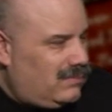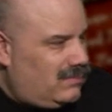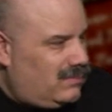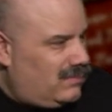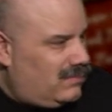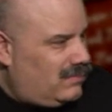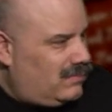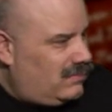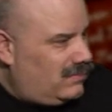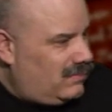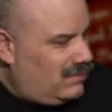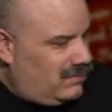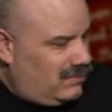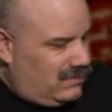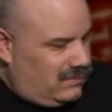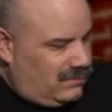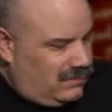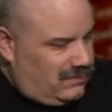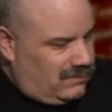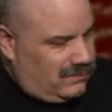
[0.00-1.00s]

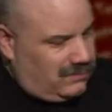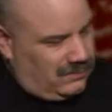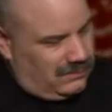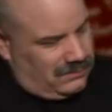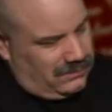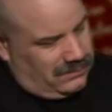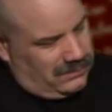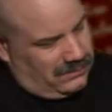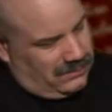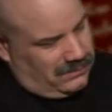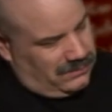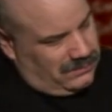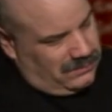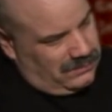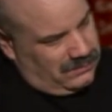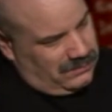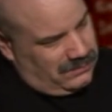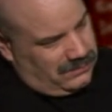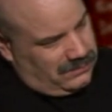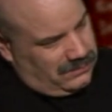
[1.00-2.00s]

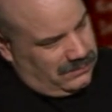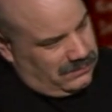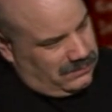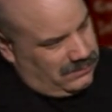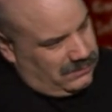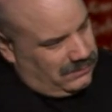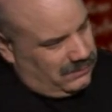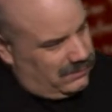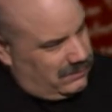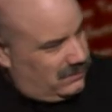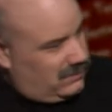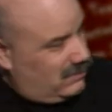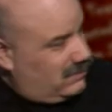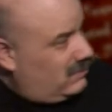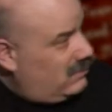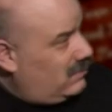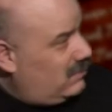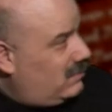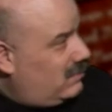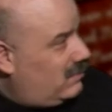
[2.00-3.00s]

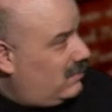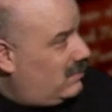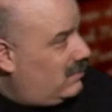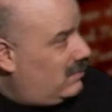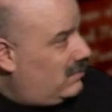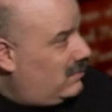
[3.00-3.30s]
The person shown says nothing.